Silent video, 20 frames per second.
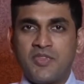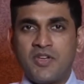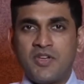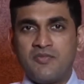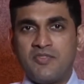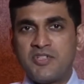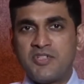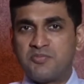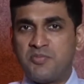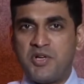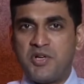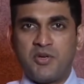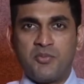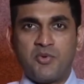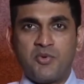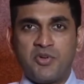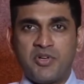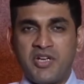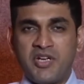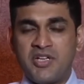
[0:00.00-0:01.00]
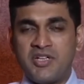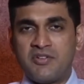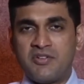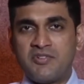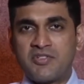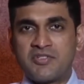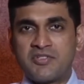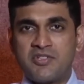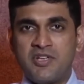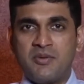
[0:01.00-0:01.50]
We spend about 8
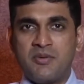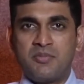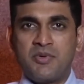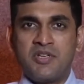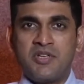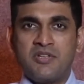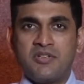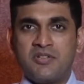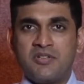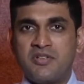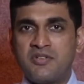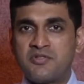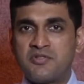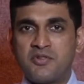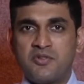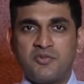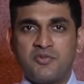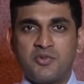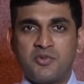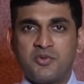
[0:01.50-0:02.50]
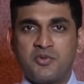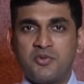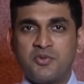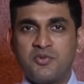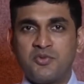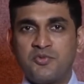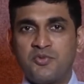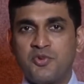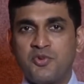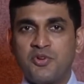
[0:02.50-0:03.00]
hours sleeping, rest of the 2
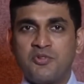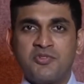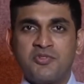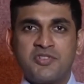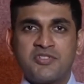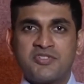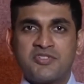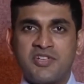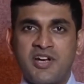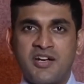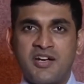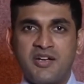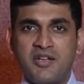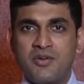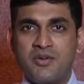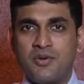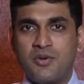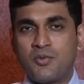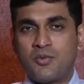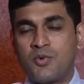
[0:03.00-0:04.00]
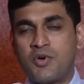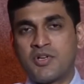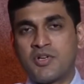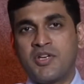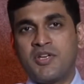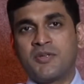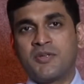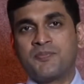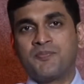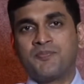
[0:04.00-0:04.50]
to 4 hours standing or
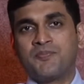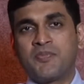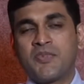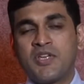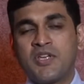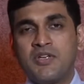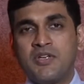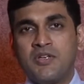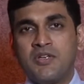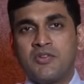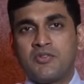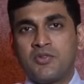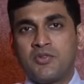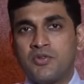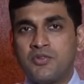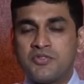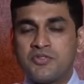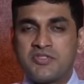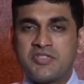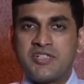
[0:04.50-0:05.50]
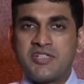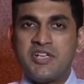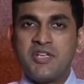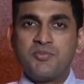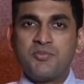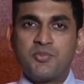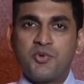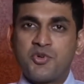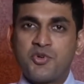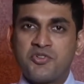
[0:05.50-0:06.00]
walking. So
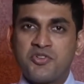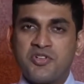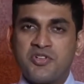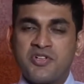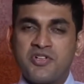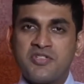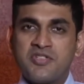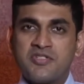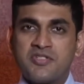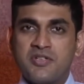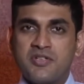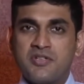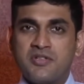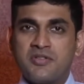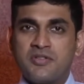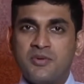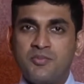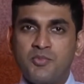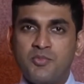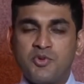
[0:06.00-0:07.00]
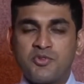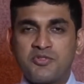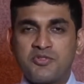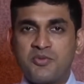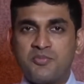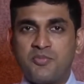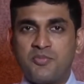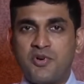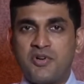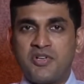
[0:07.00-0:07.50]
sitting posture is the most
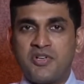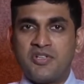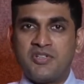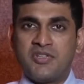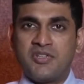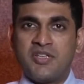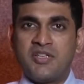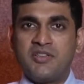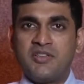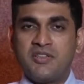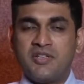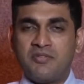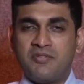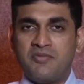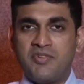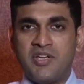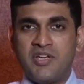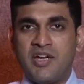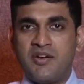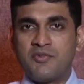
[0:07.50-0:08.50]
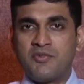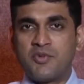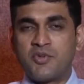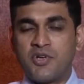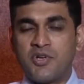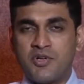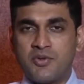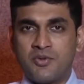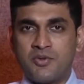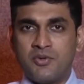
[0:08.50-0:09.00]
important thing that we have to
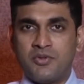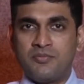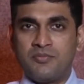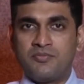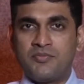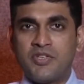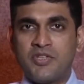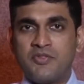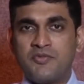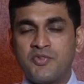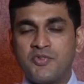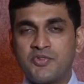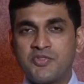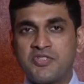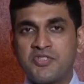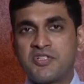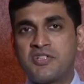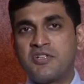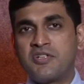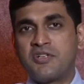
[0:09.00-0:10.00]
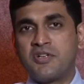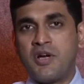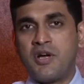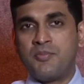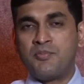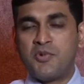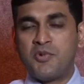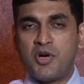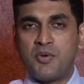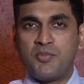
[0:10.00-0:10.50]
control. If you sit in
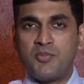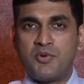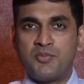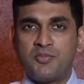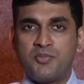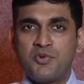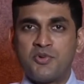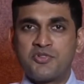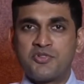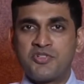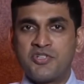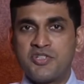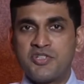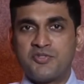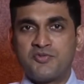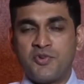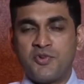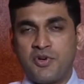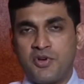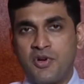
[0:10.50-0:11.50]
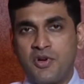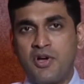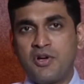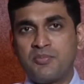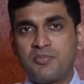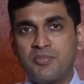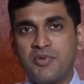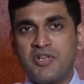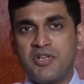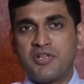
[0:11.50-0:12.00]
abnormal postures for
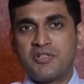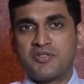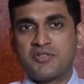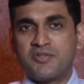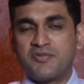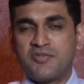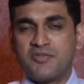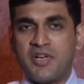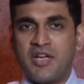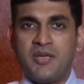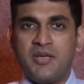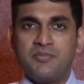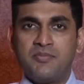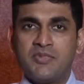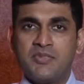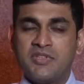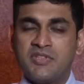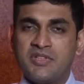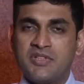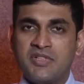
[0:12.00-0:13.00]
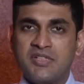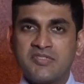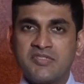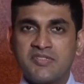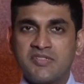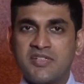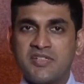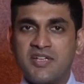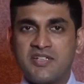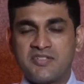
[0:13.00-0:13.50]
long periods of time, the
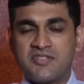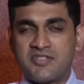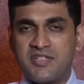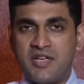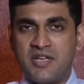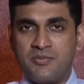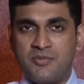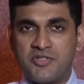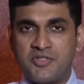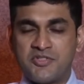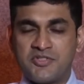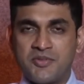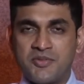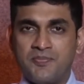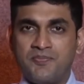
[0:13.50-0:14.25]
disc gets damaged.